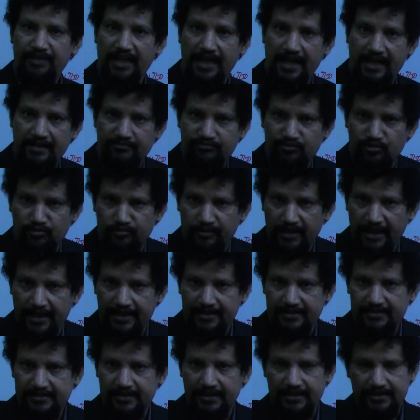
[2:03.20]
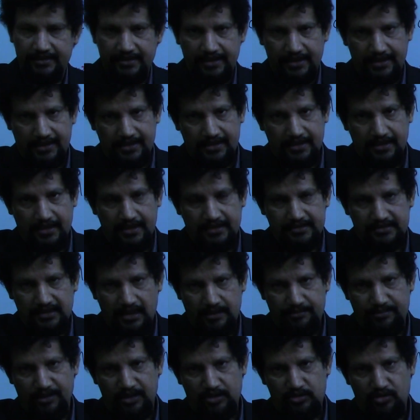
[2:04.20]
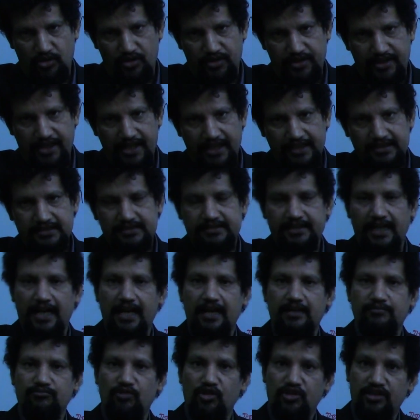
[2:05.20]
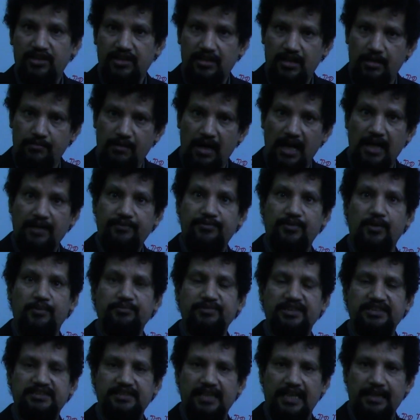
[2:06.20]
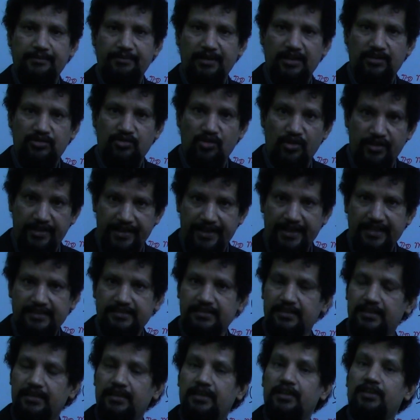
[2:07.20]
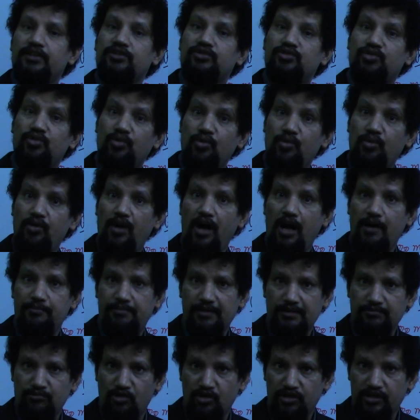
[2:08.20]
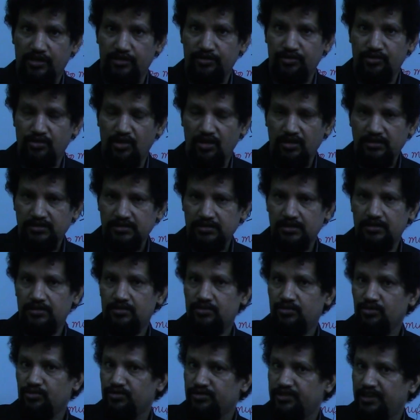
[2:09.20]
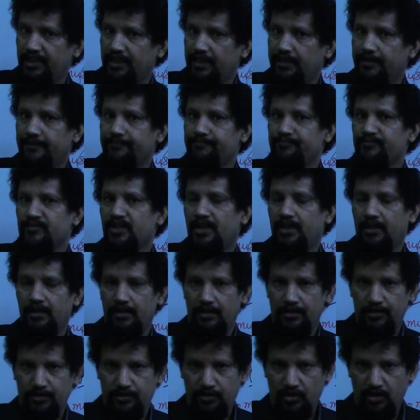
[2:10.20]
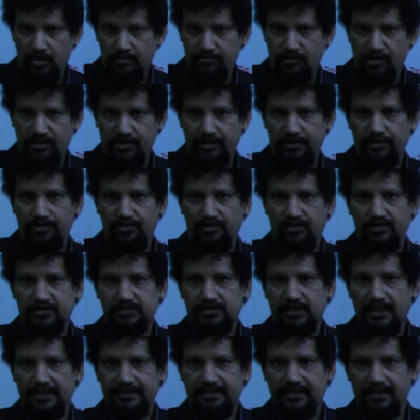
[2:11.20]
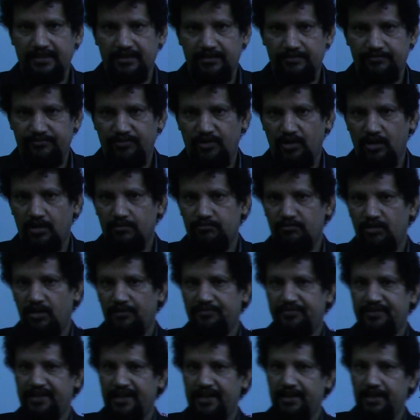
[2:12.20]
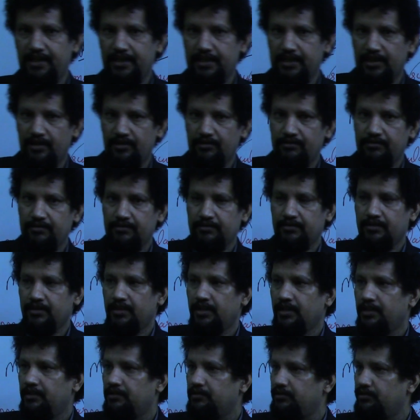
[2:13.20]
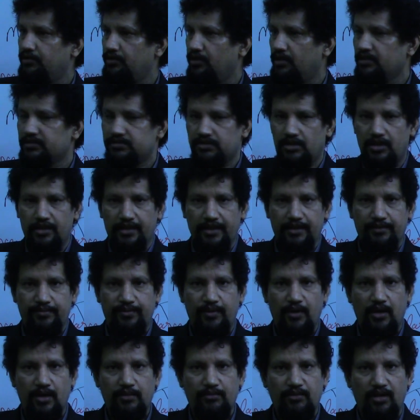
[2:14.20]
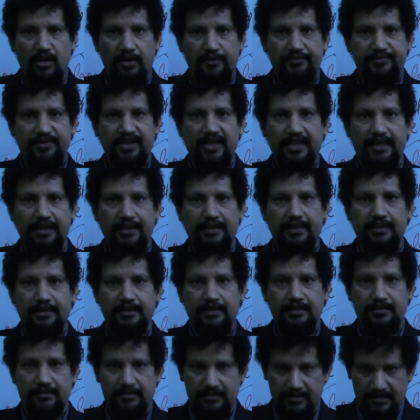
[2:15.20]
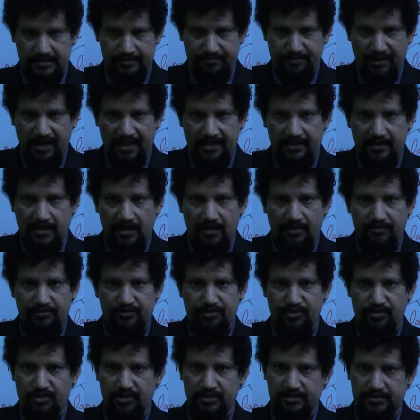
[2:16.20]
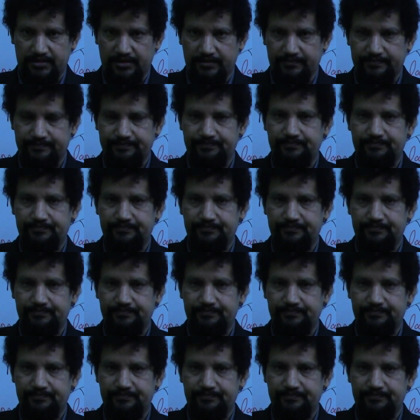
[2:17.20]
planned movements in the cerebral cortex, then motor command from the cerebral cortex through upper motor neurons to the lower motor neurons, either in form of cranial nerve neurons or in form of the spinal nerve neurons.